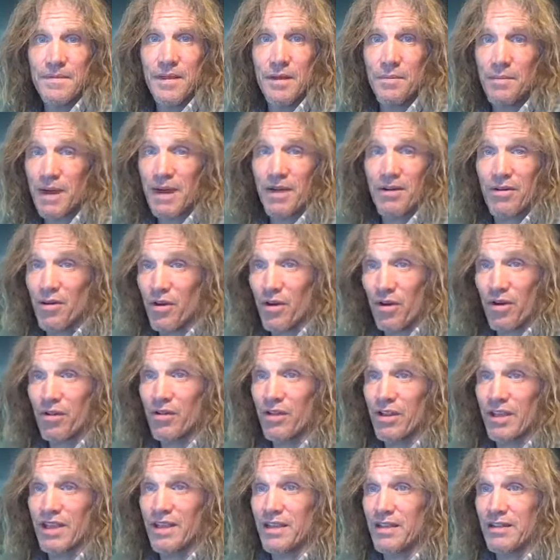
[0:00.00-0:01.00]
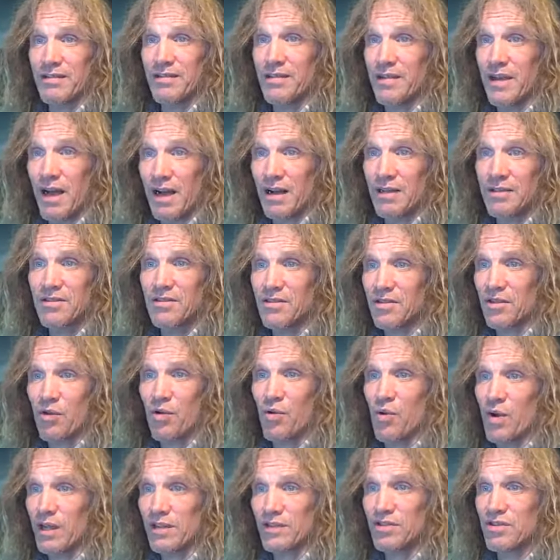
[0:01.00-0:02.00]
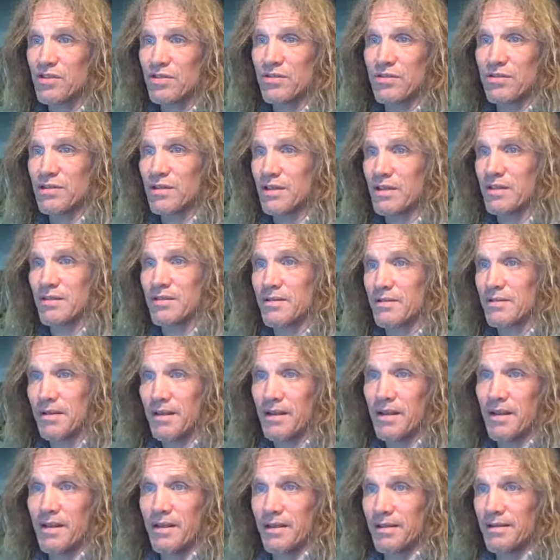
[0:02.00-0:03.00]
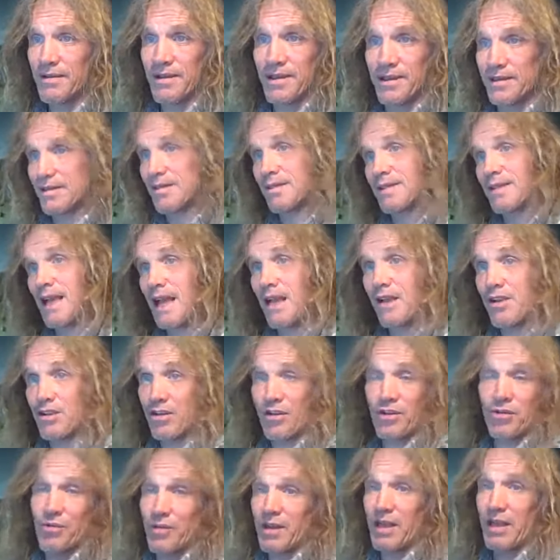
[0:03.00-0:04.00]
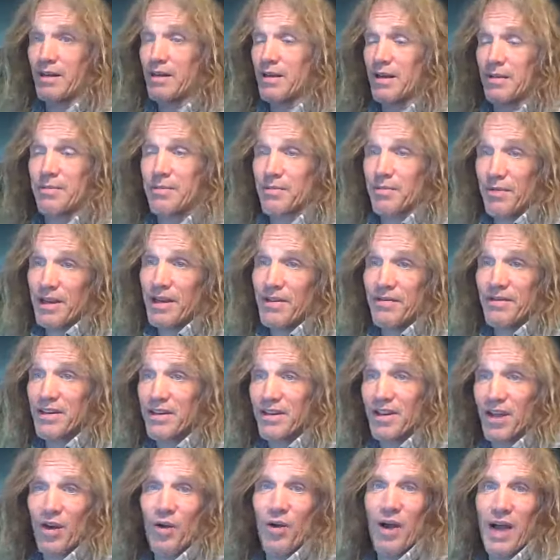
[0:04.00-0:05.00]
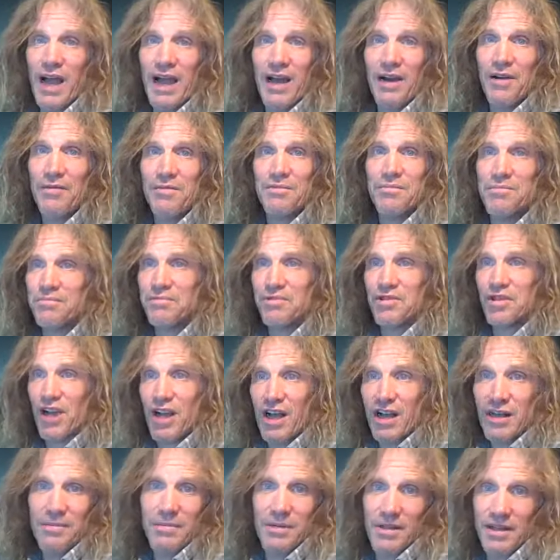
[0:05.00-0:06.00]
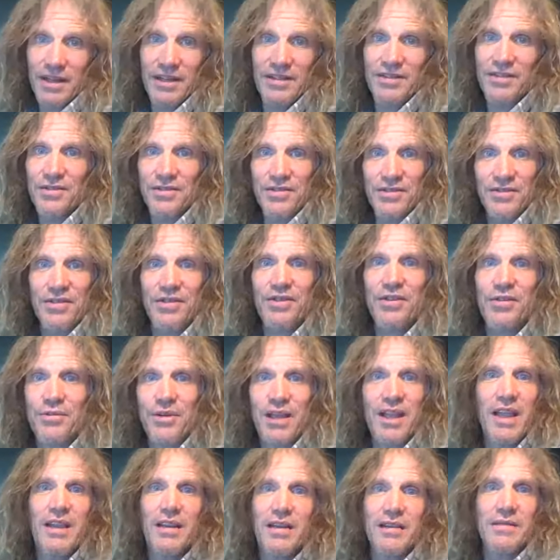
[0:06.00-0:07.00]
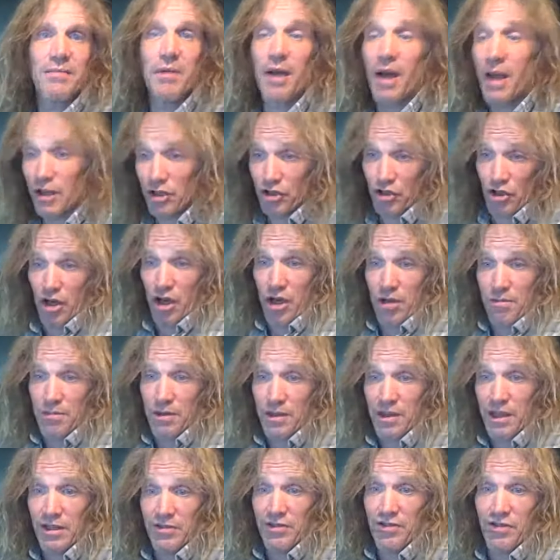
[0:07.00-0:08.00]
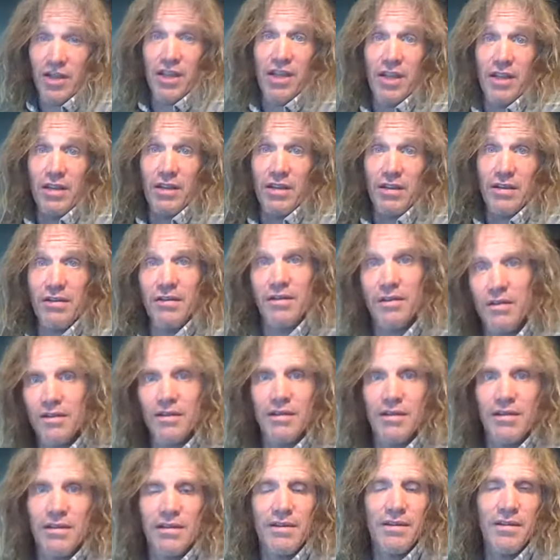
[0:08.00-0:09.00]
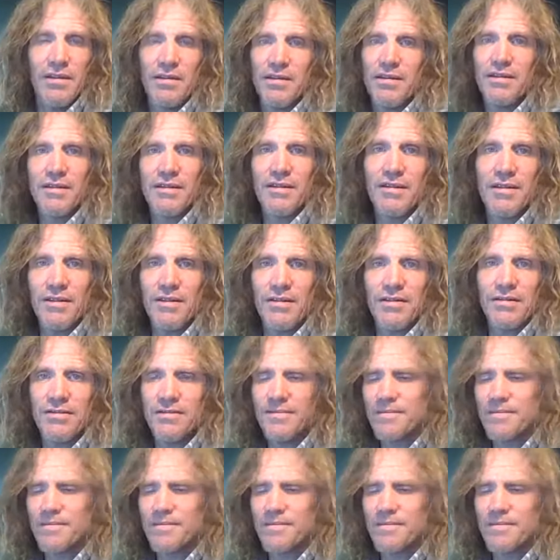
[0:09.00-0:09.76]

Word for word: about all the consequential and this is how you create. I mean, we even know how child molesters are created by child molesting. You know,